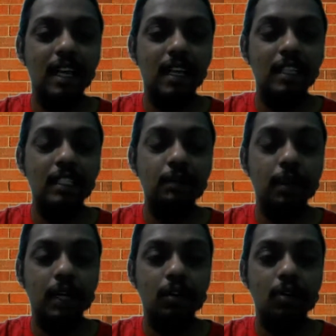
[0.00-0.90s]
this
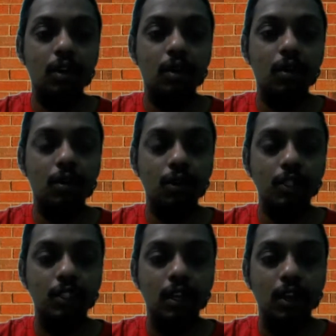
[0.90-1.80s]
particular course,
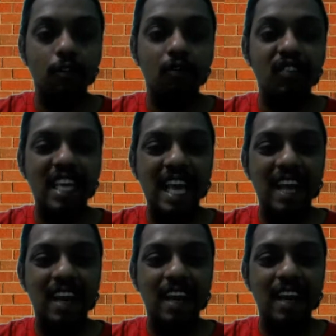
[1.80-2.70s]
we
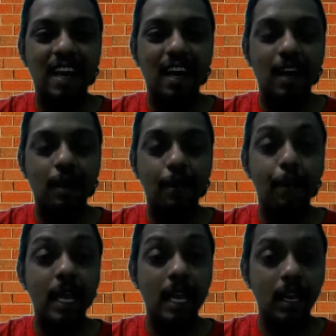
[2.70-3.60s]
are
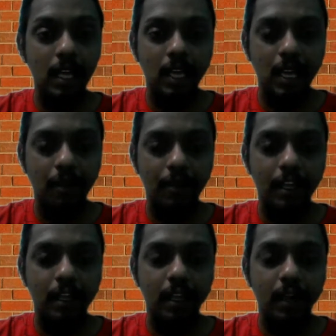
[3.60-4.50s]
building
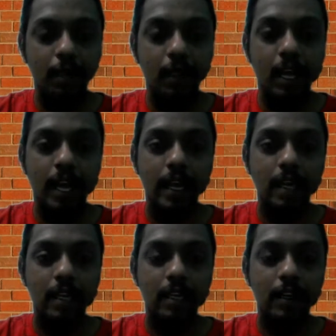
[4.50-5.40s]
everything. Like
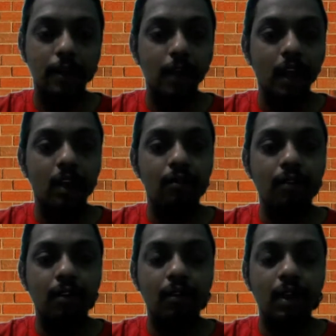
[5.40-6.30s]
we
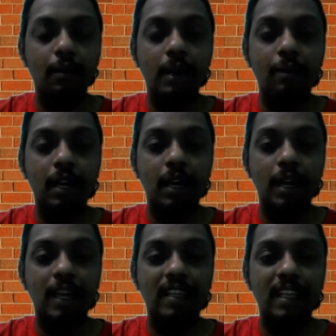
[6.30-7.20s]
will be
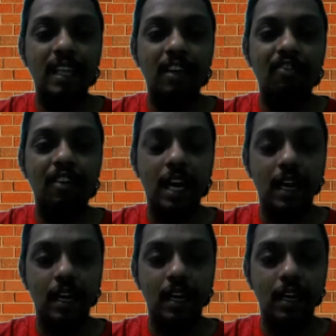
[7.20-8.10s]
building the front
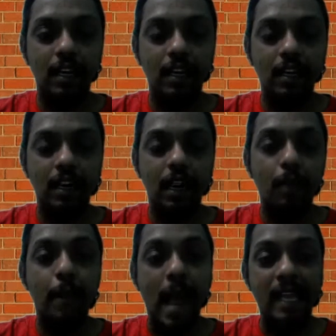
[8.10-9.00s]
end,
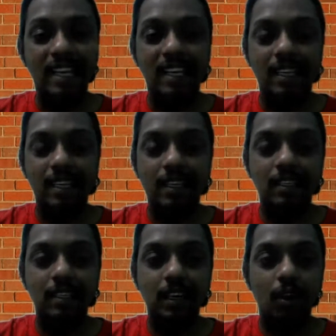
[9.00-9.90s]
back end,
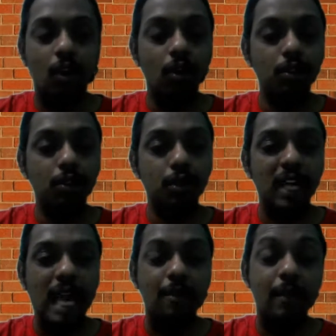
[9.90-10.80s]
also
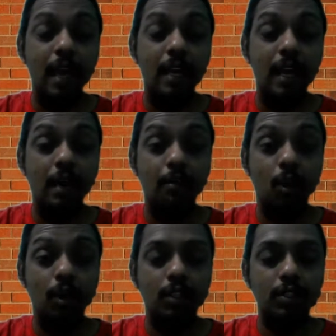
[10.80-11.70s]
API
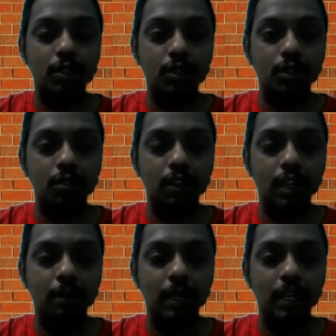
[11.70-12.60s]
endpoints. Also, we are
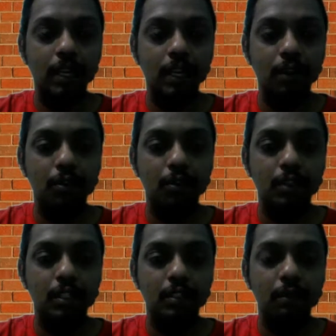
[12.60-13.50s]
building into
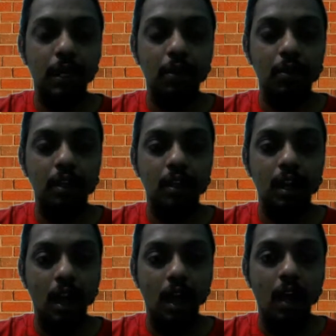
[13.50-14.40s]
this particular
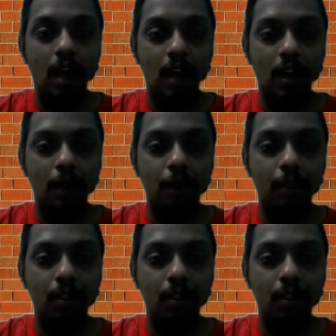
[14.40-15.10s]
um,